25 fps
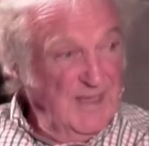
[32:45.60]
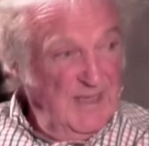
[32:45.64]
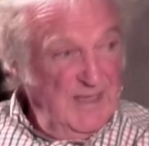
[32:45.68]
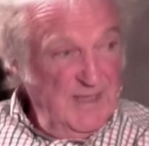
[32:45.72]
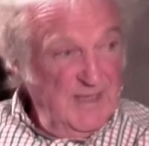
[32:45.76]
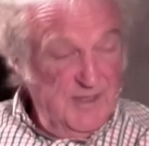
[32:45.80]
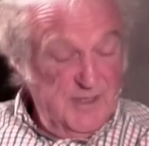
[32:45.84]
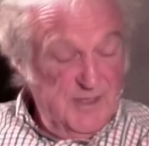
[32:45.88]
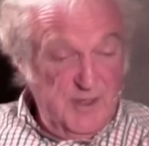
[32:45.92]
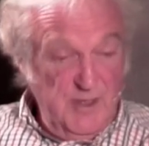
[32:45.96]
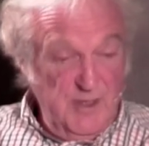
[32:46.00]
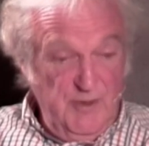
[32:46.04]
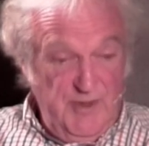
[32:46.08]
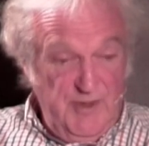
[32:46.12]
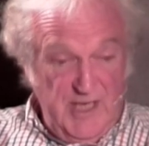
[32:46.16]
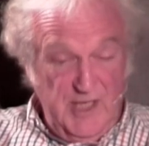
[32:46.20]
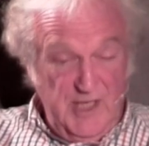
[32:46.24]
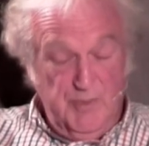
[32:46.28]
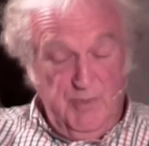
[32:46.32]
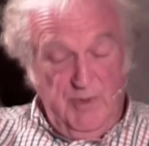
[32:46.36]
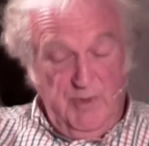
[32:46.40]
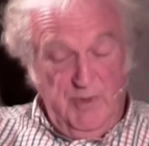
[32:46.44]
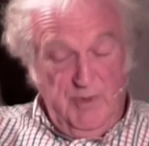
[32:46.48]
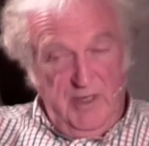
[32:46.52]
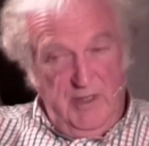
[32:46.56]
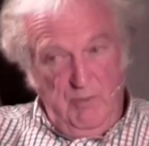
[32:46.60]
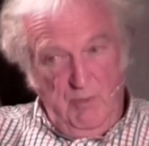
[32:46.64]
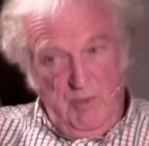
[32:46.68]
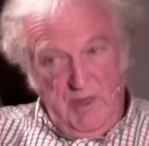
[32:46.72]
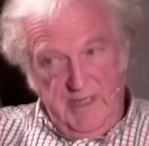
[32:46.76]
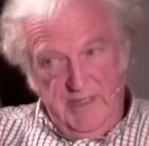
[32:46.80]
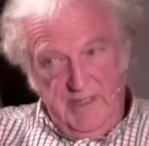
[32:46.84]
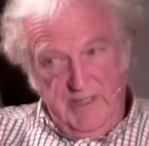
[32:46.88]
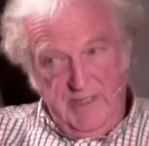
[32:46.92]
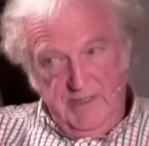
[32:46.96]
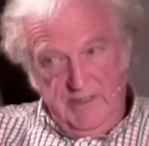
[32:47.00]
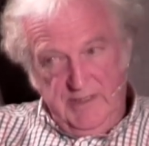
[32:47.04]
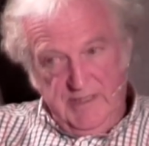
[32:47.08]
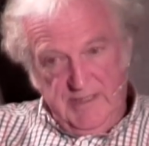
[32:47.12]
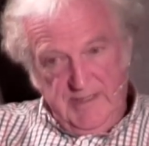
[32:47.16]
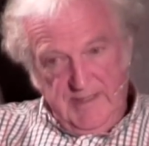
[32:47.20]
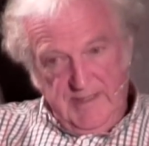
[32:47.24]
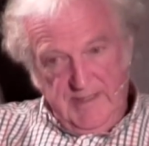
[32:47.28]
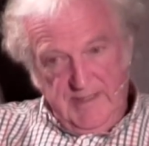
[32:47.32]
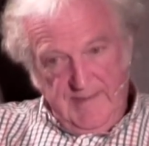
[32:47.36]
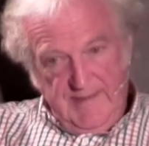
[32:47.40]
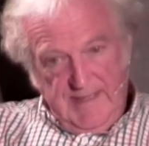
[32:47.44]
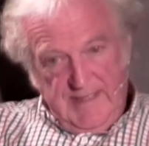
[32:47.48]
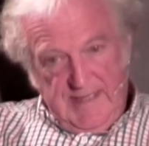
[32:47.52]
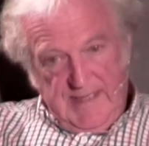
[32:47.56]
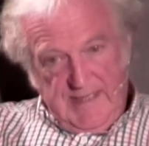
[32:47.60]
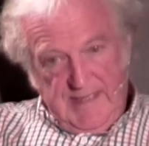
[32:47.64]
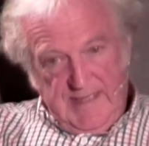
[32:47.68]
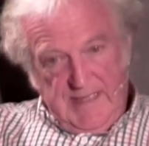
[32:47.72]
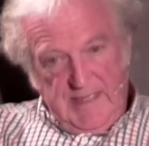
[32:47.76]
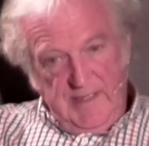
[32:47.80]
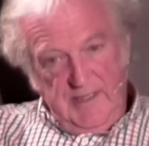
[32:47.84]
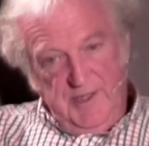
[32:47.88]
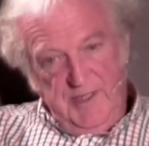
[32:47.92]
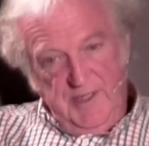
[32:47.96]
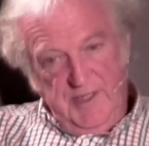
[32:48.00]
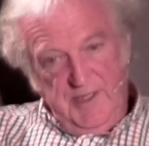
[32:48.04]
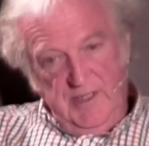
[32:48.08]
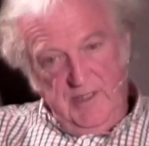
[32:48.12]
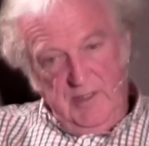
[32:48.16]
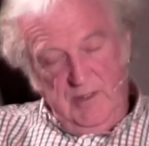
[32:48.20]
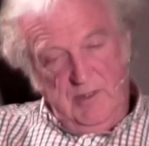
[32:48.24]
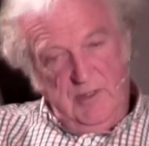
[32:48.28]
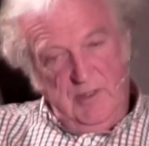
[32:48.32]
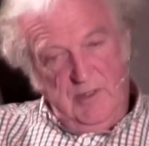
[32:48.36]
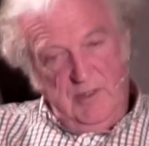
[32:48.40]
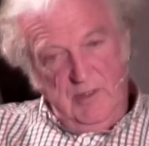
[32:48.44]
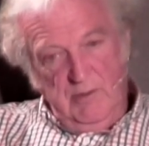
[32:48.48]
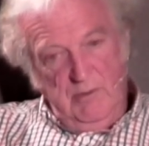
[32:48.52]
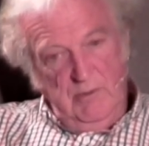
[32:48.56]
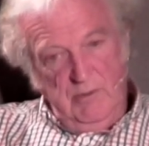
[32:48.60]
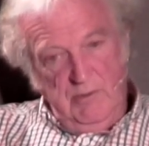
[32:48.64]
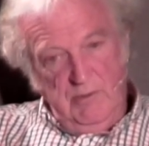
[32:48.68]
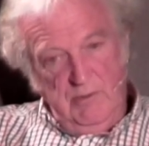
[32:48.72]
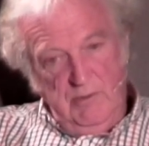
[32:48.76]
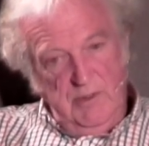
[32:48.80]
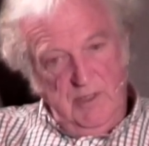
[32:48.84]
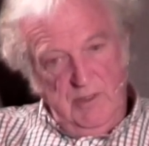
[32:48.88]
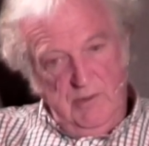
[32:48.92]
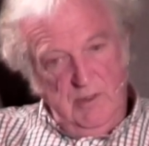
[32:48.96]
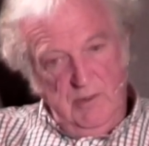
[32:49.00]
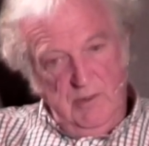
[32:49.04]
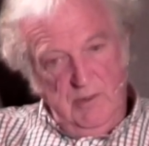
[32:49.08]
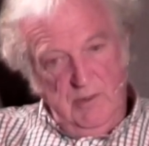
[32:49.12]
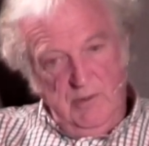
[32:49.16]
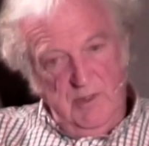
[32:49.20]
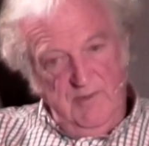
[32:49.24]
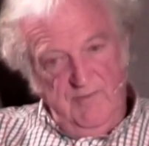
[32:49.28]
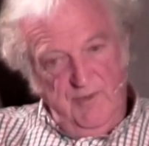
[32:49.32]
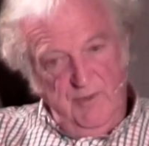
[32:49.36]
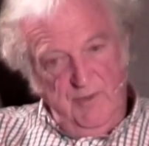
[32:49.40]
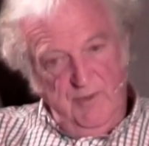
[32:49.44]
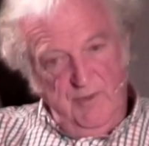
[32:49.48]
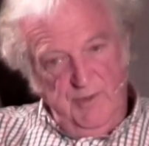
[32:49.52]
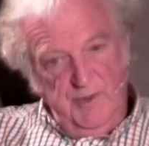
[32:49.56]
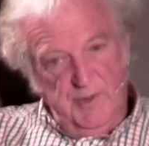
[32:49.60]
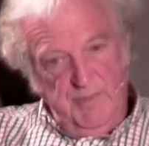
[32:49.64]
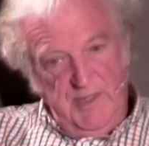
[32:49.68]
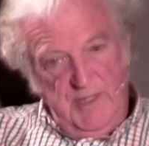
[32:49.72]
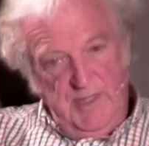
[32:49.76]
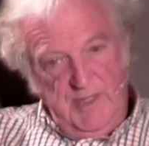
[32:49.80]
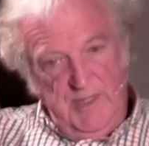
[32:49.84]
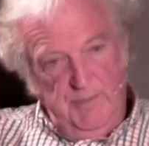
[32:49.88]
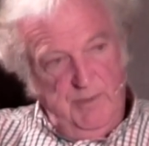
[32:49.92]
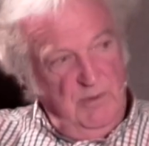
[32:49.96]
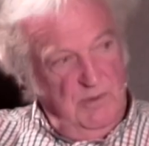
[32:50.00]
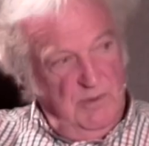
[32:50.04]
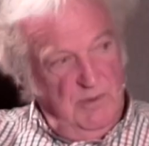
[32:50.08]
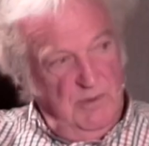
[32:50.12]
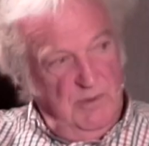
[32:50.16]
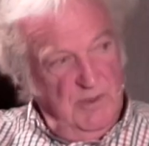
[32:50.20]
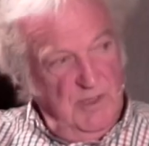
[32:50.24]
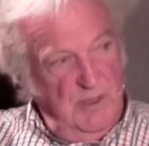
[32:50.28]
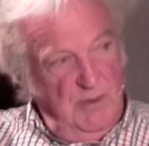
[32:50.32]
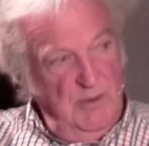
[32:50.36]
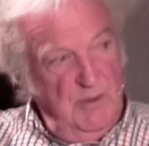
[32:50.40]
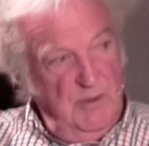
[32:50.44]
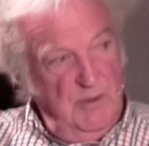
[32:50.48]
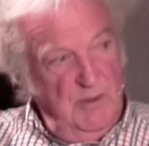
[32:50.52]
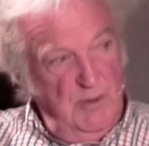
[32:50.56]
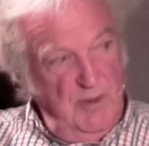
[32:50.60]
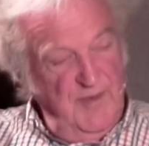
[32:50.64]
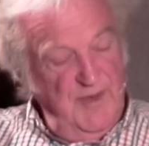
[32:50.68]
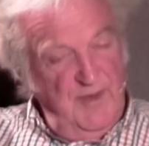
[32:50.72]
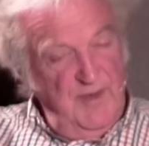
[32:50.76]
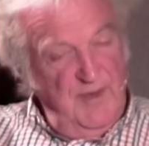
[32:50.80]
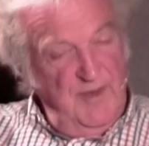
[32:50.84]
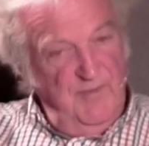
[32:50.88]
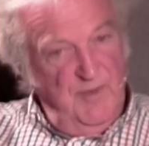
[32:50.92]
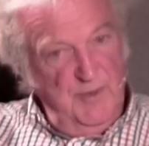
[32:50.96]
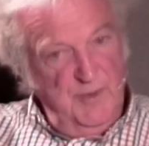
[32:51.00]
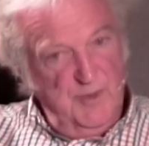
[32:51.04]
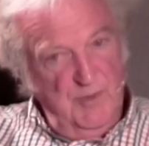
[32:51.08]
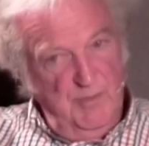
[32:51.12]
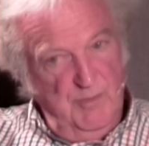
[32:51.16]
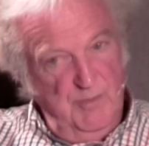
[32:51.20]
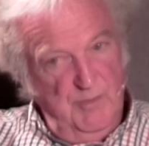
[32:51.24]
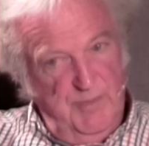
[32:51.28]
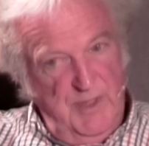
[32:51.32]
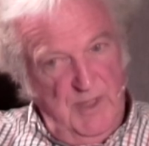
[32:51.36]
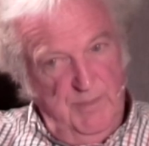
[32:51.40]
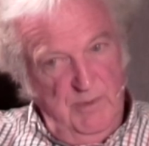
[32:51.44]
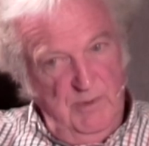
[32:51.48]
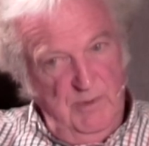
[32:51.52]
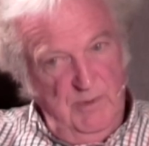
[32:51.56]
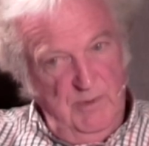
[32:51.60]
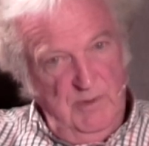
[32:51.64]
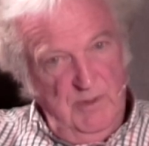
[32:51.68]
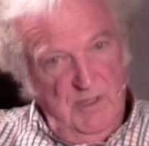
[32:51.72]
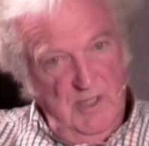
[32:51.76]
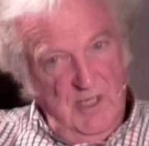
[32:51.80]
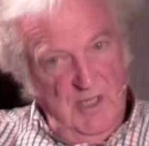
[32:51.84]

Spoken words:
So that's where I went. And I think you do influence people. You do have an influence on people.